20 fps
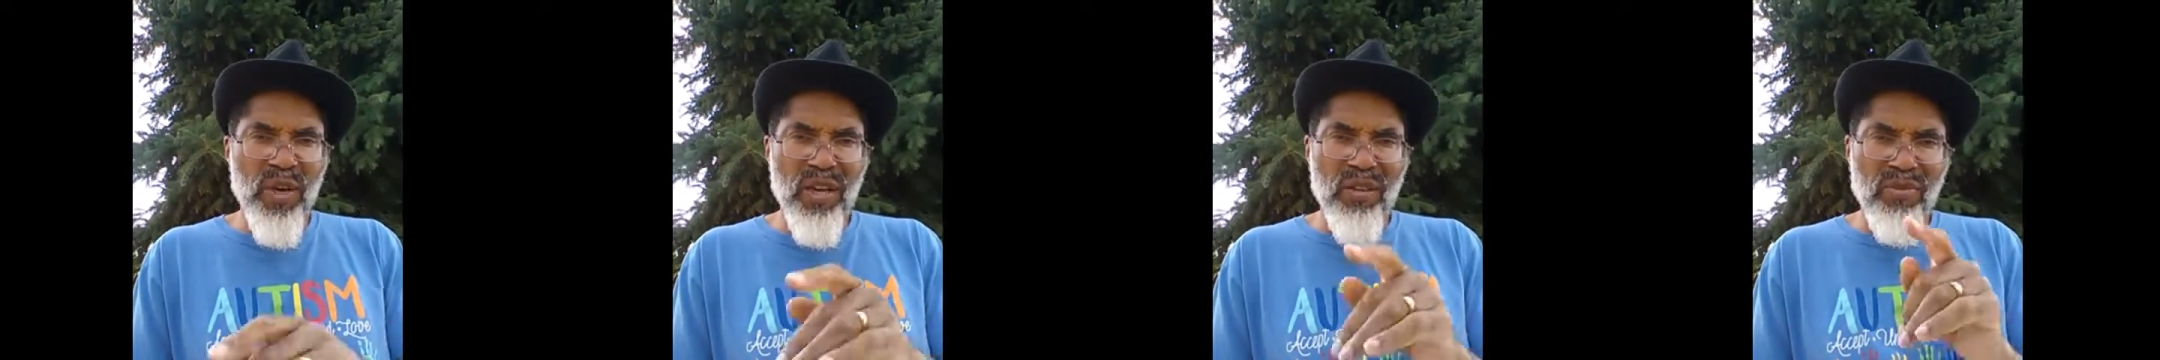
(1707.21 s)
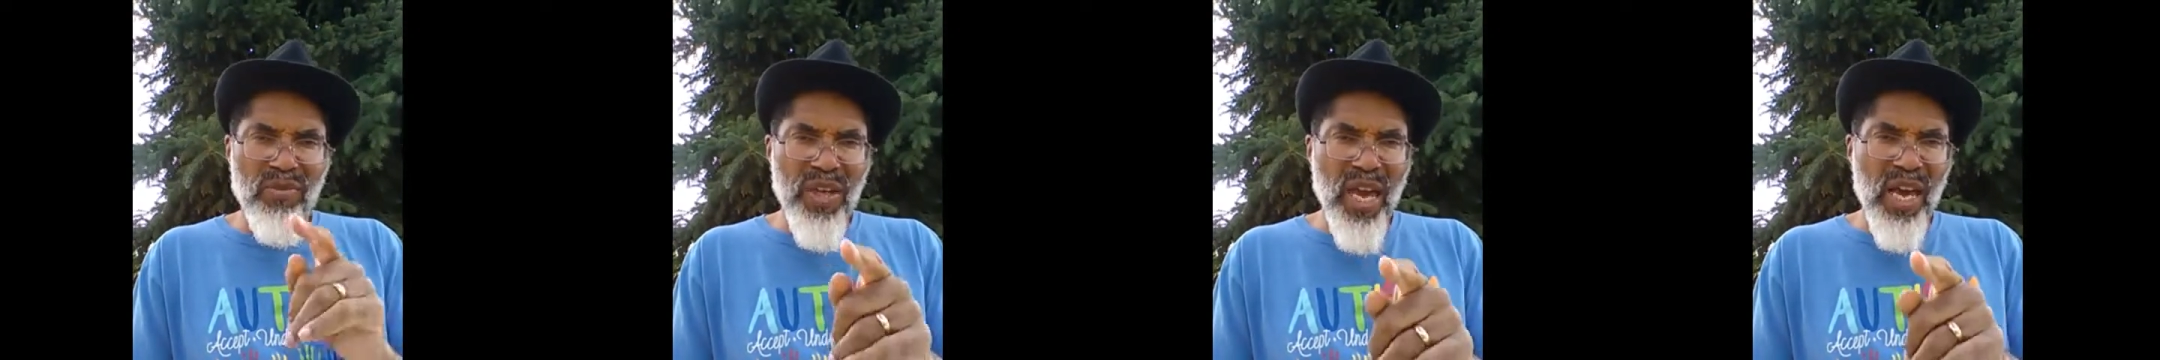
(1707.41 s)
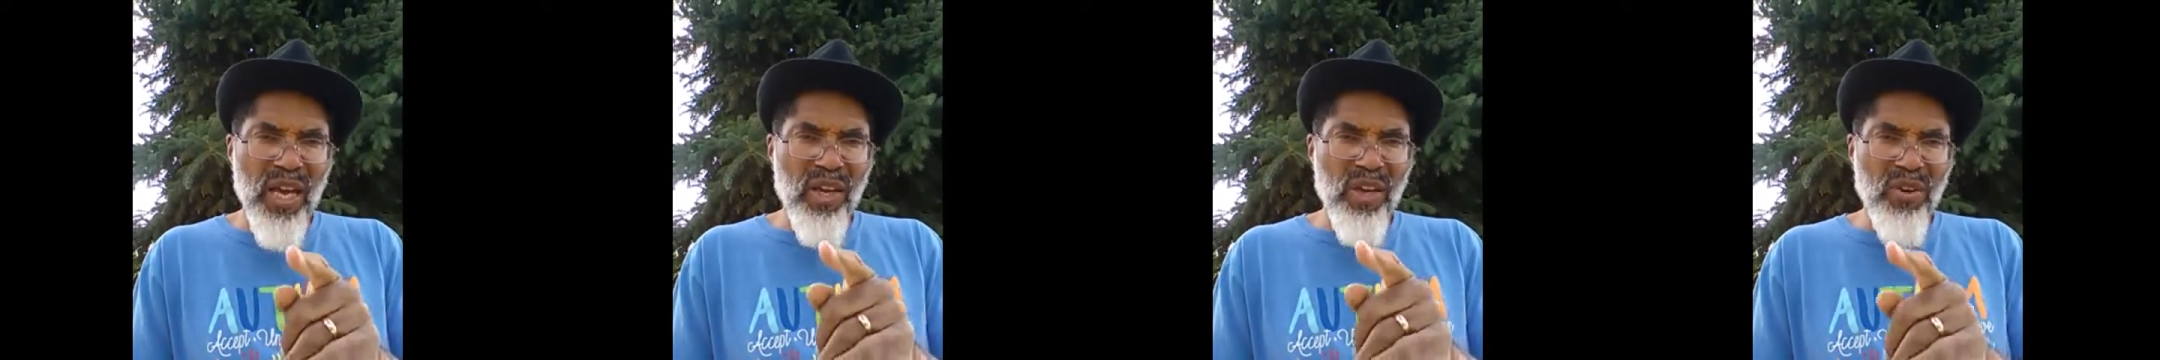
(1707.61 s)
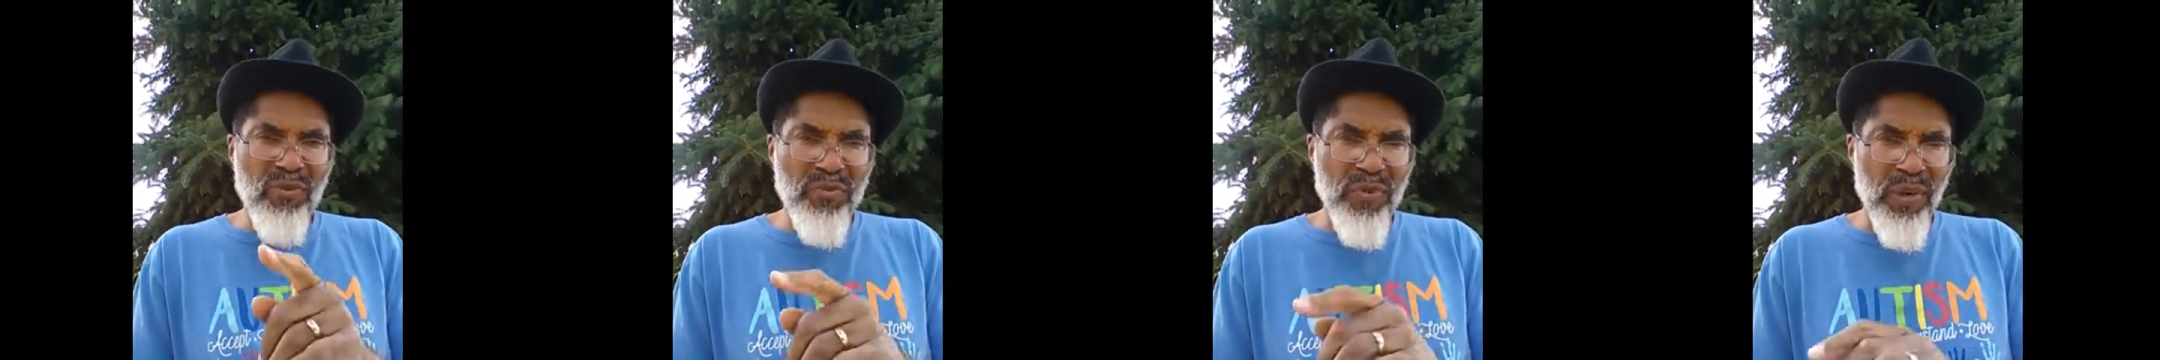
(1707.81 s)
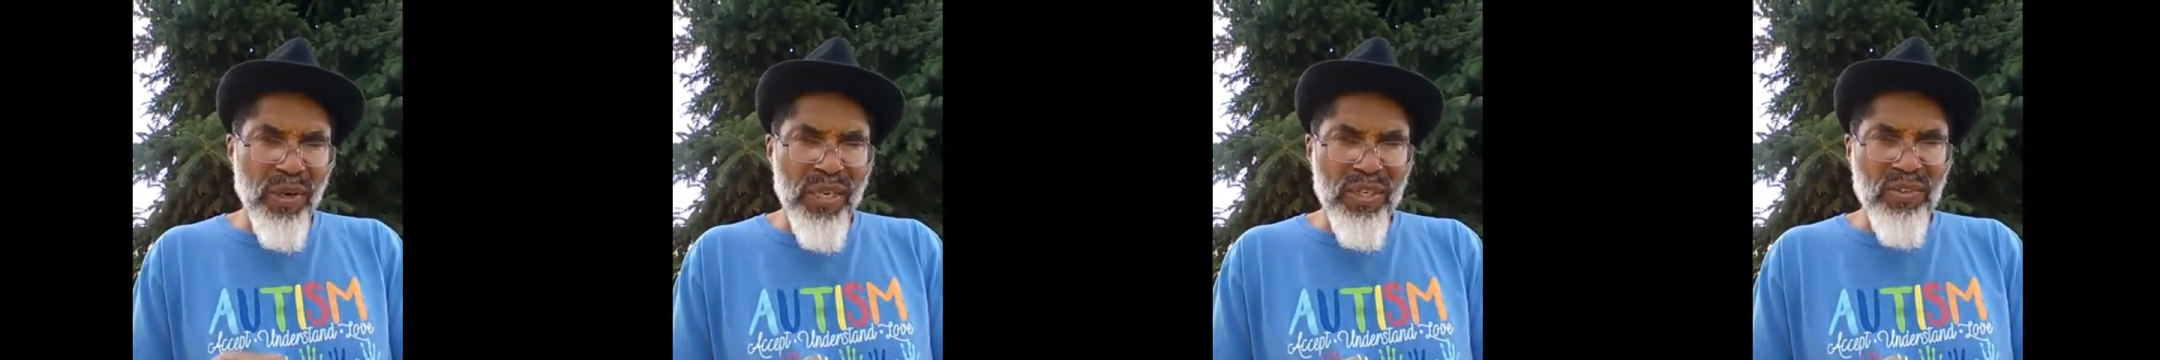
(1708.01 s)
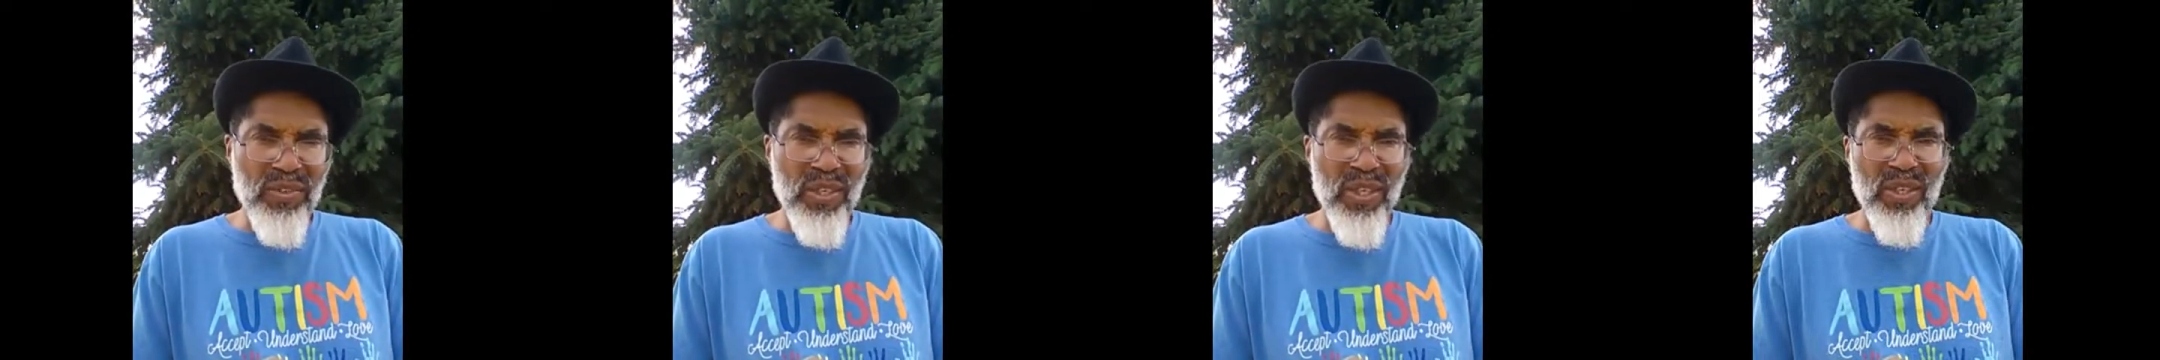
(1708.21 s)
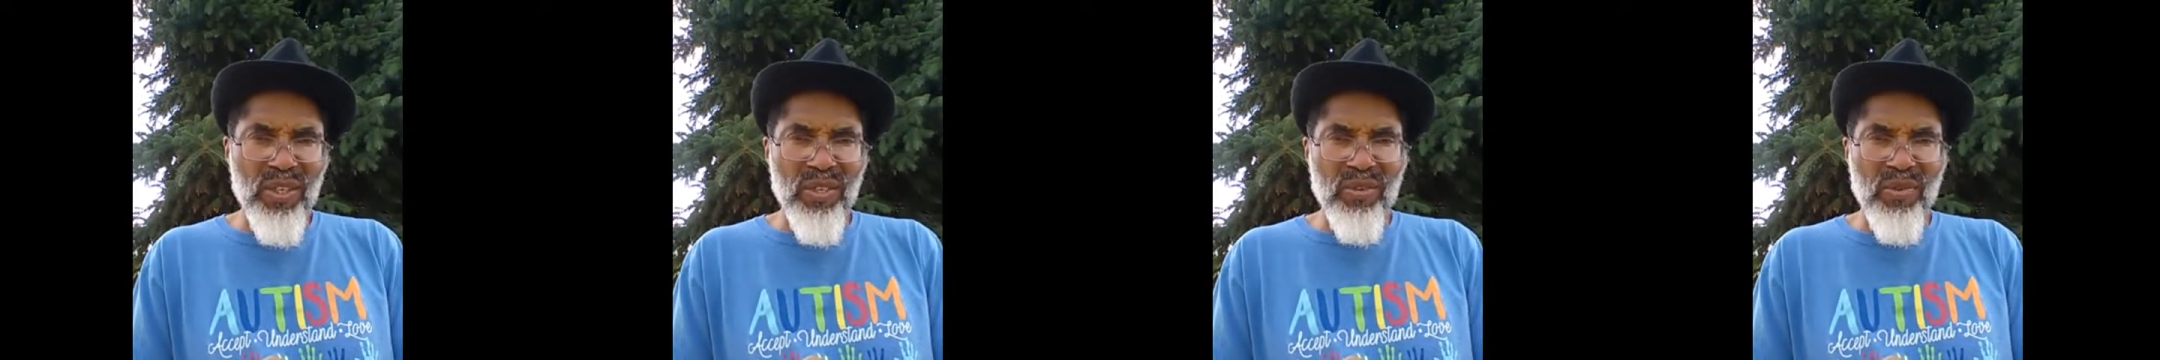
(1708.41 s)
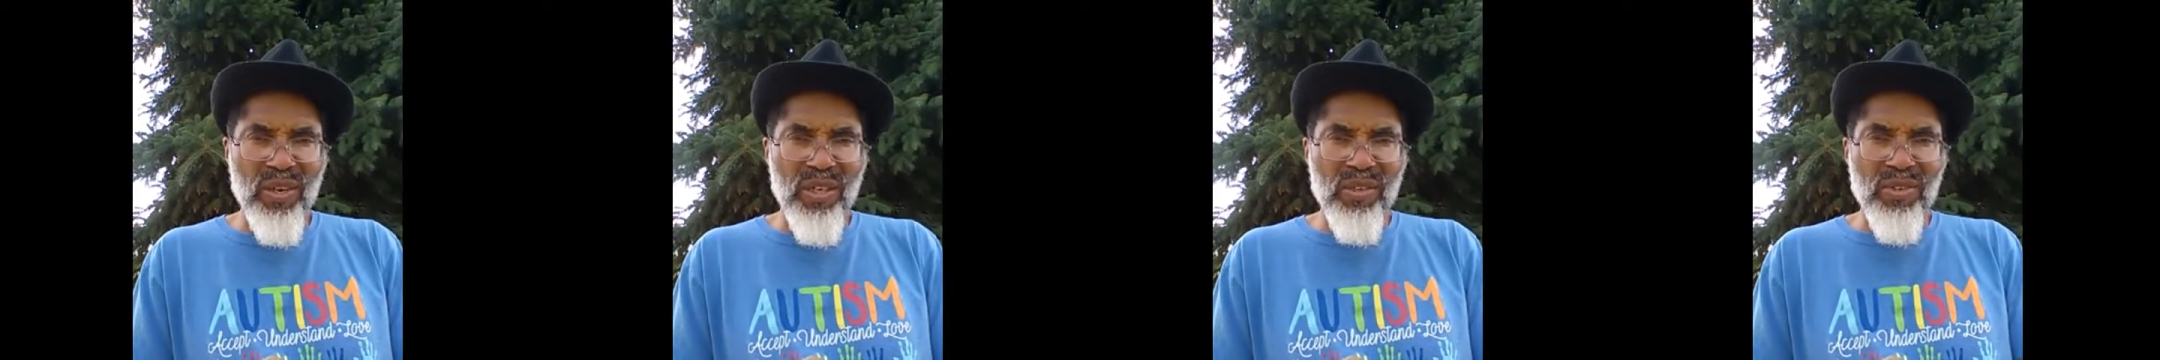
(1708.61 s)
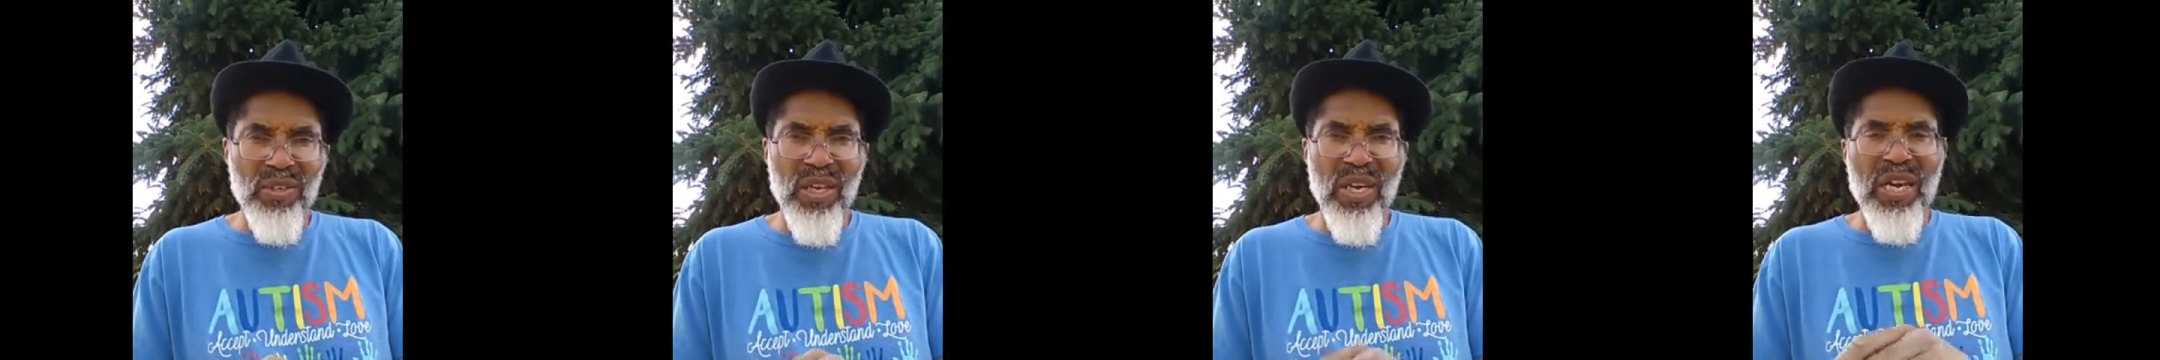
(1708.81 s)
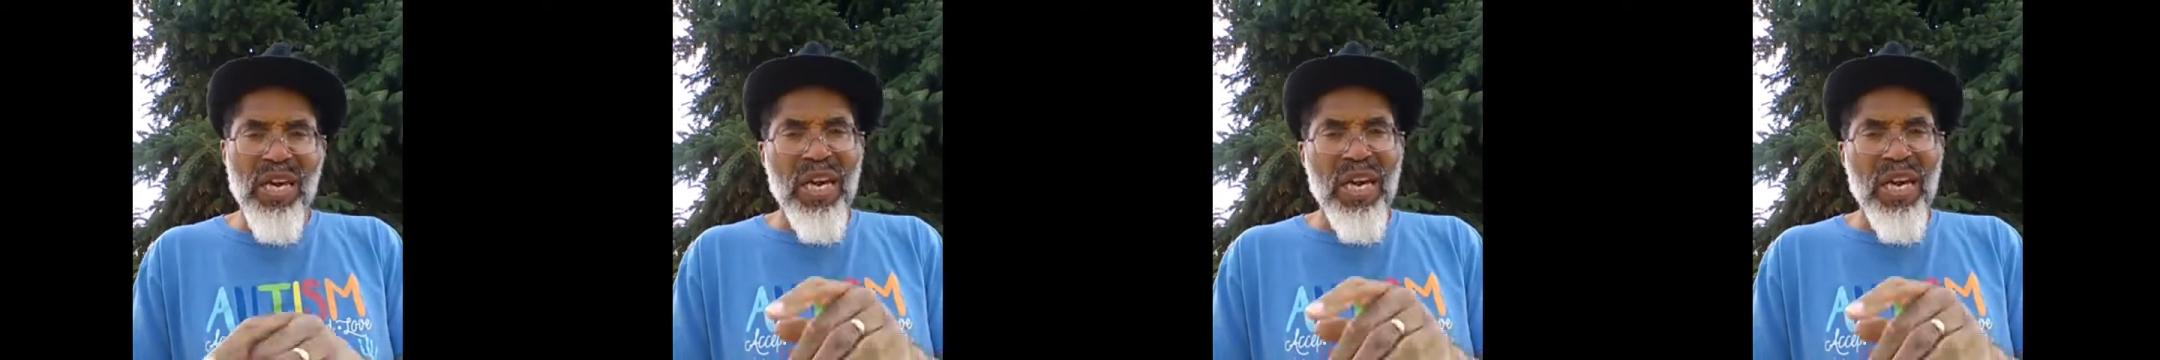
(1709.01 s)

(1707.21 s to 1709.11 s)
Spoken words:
and thank you for listening to us